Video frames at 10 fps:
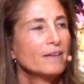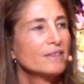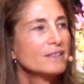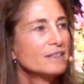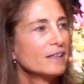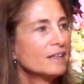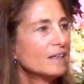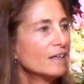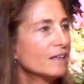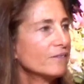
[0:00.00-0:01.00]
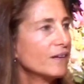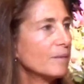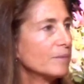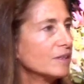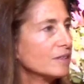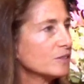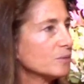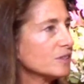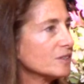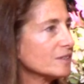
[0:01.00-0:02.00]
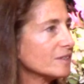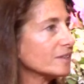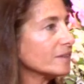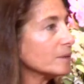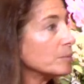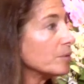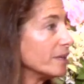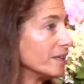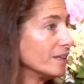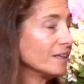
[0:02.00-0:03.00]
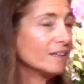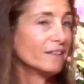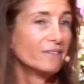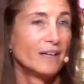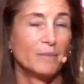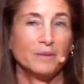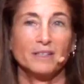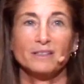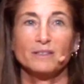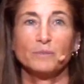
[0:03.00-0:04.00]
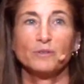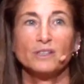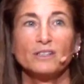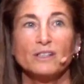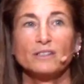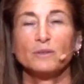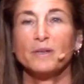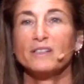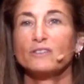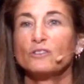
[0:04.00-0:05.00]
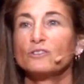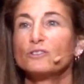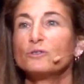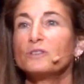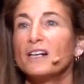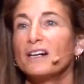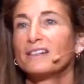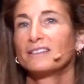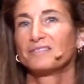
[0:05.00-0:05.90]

The second kind of happiness, which is the liberating kind of happiness the Buddha talks about, is called sukha.